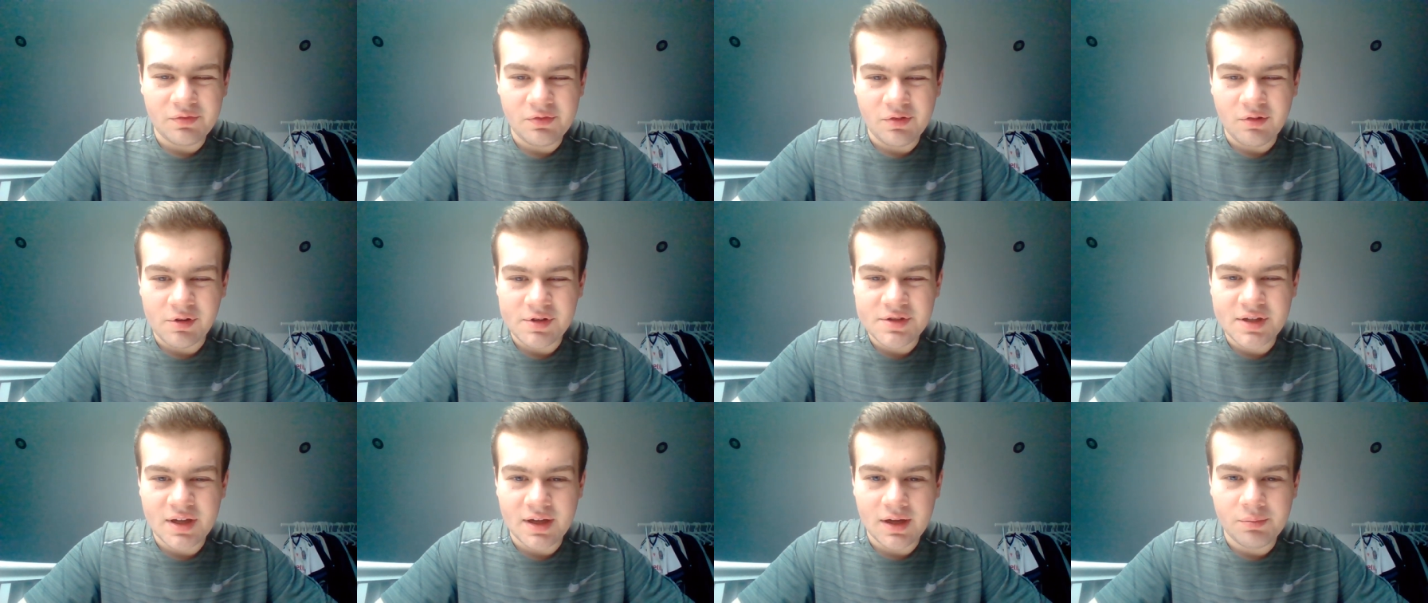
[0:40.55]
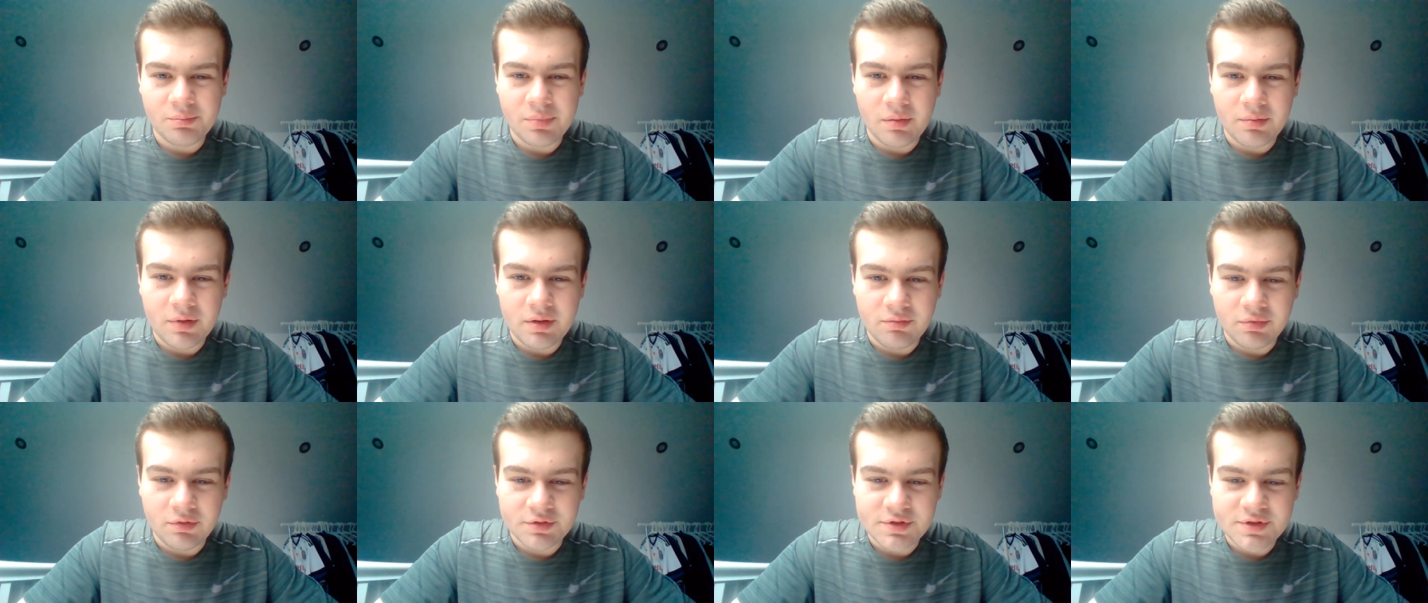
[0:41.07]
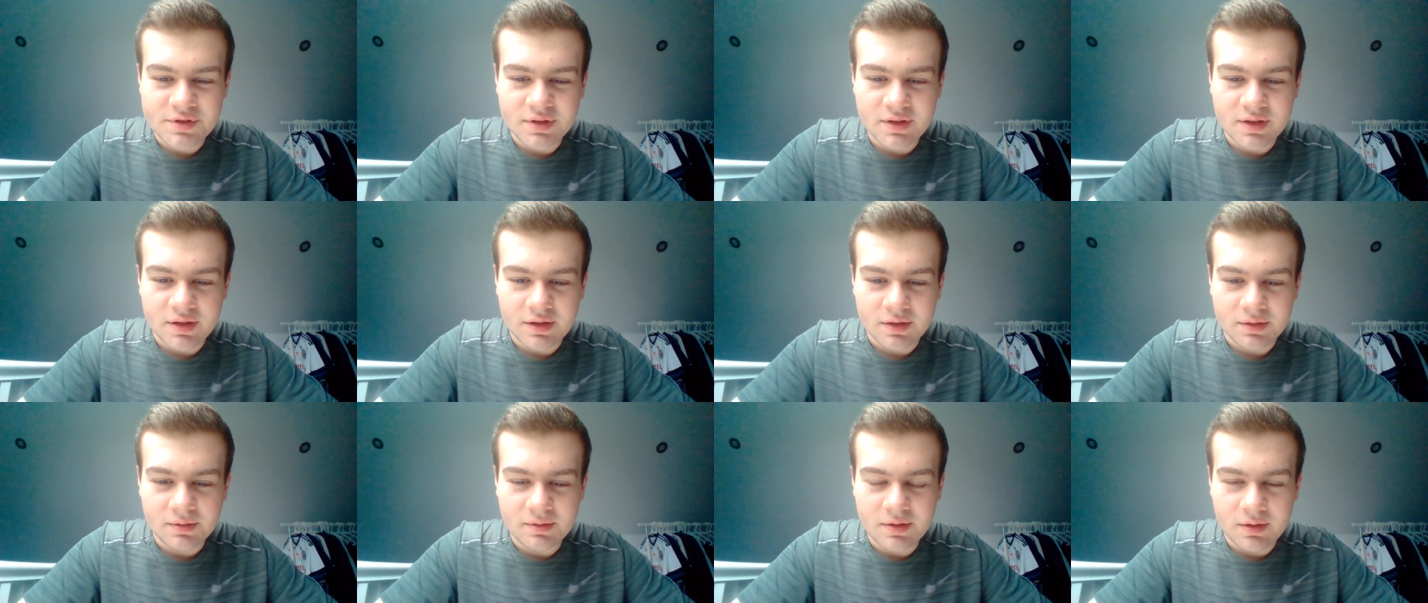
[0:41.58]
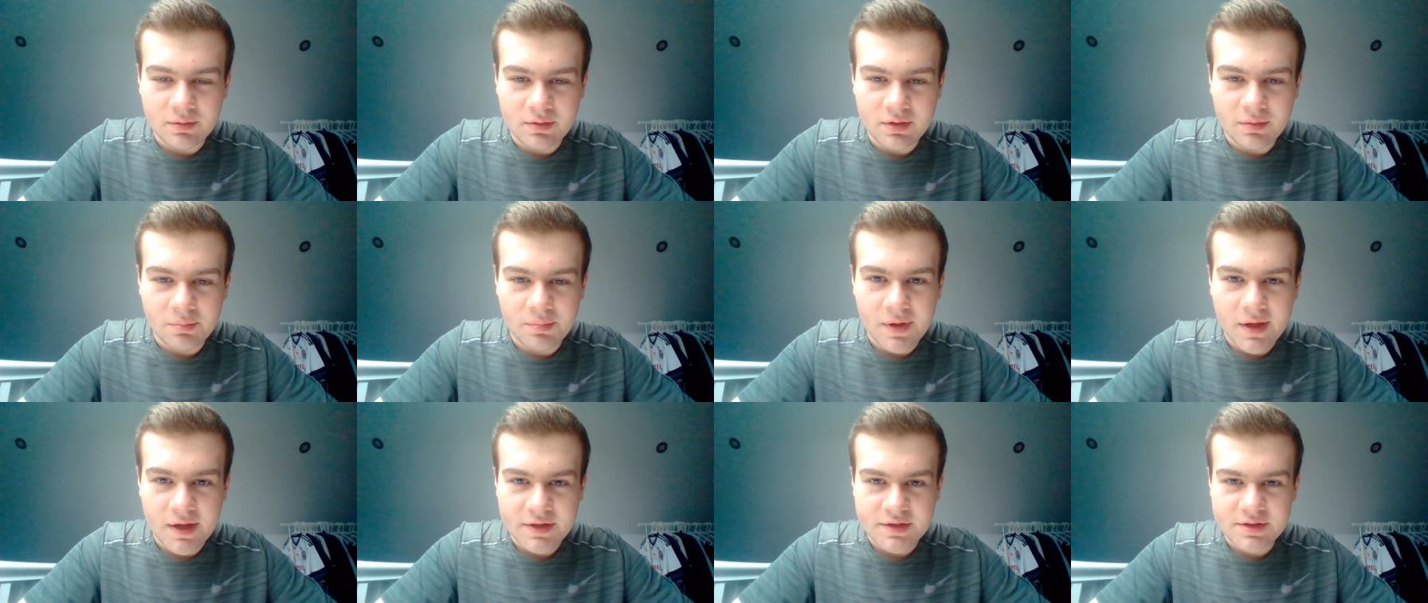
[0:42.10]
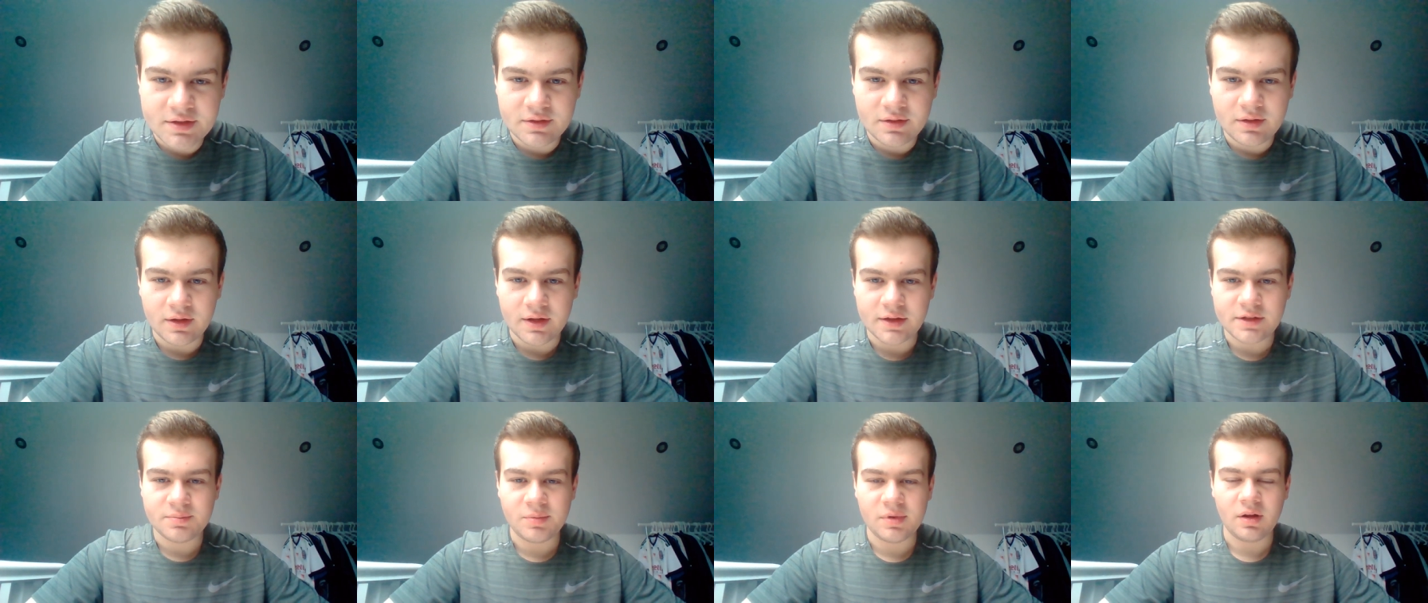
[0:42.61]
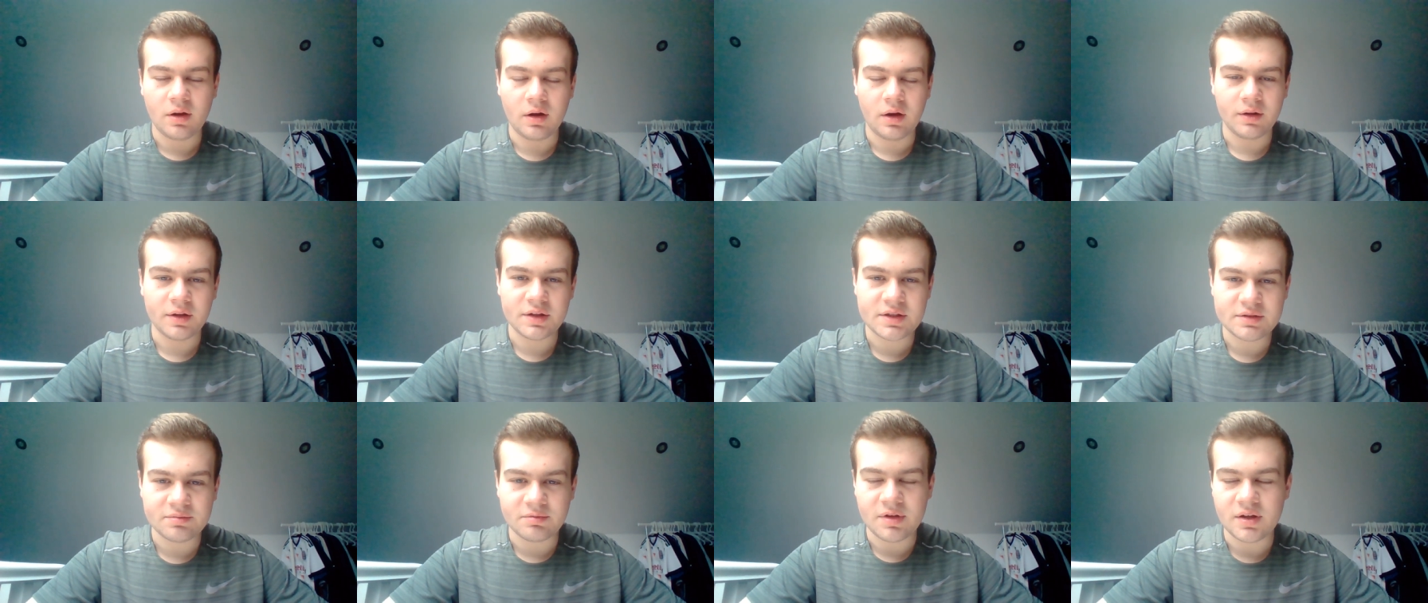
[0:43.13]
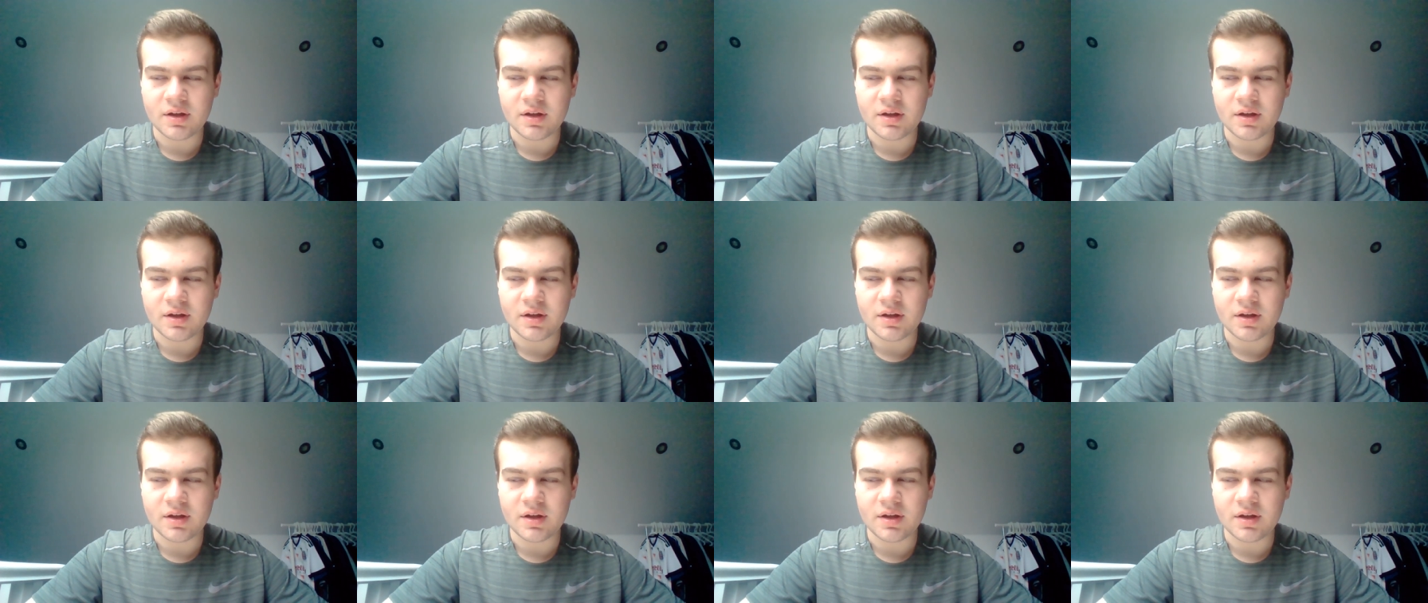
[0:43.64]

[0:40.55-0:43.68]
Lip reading: first half probably wasn't the best. Let's be honest.